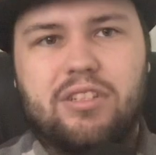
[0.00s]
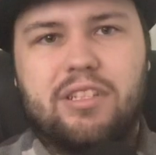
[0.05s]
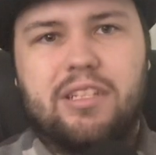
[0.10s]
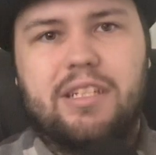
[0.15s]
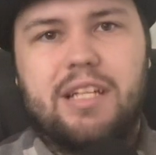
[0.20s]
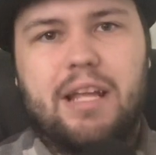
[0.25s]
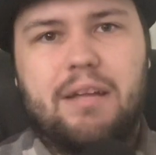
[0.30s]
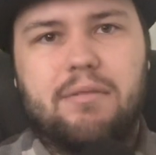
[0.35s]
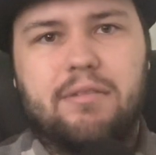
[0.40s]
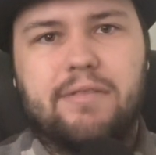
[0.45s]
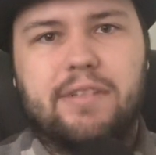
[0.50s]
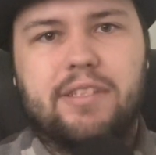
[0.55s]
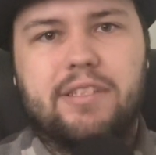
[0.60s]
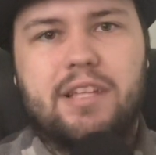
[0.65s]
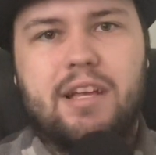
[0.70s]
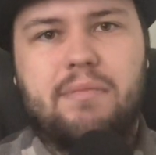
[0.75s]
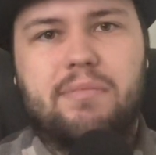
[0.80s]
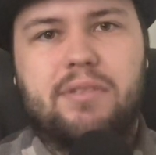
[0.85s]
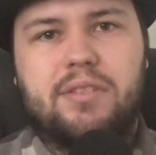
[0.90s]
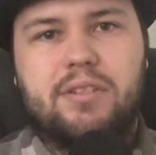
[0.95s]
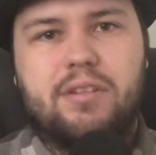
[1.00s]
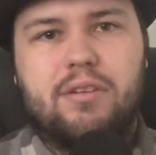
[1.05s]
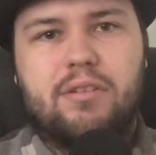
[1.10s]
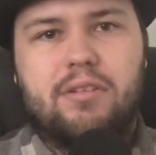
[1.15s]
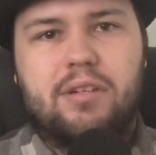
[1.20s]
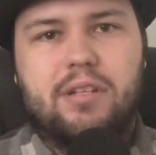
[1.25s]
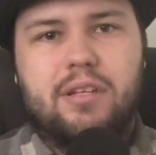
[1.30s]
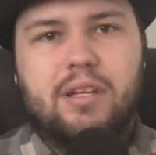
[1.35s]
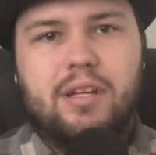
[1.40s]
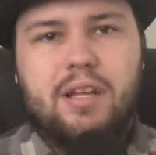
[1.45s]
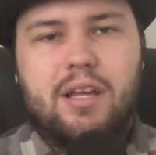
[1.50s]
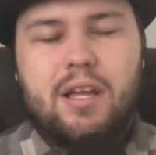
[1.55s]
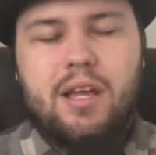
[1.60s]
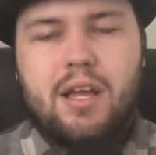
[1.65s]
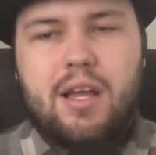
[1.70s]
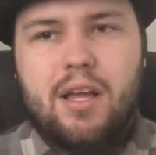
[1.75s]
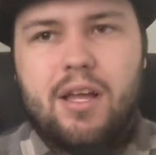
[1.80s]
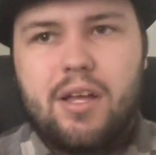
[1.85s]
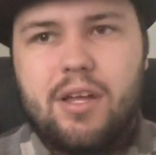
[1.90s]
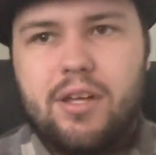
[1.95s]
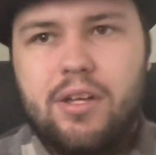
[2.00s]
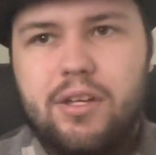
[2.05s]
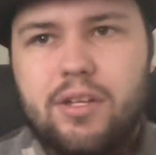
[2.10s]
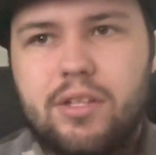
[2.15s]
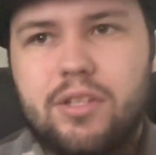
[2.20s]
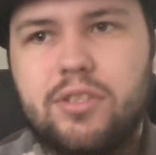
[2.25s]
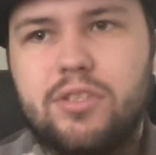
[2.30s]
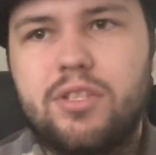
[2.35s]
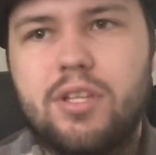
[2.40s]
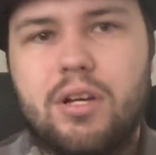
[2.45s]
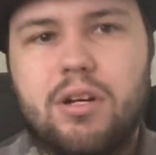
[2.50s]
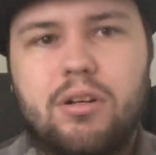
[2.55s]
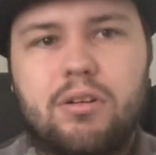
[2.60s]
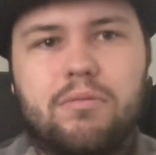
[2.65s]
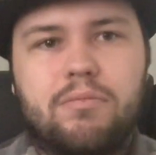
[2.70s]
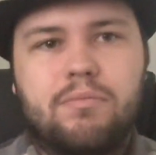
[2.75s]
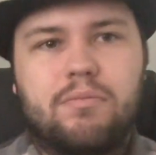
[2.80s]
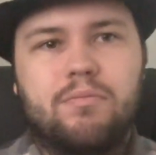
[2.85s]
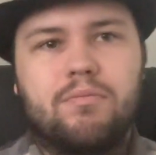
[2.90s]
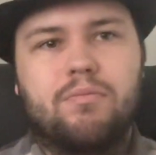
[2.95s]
the name of this episode. So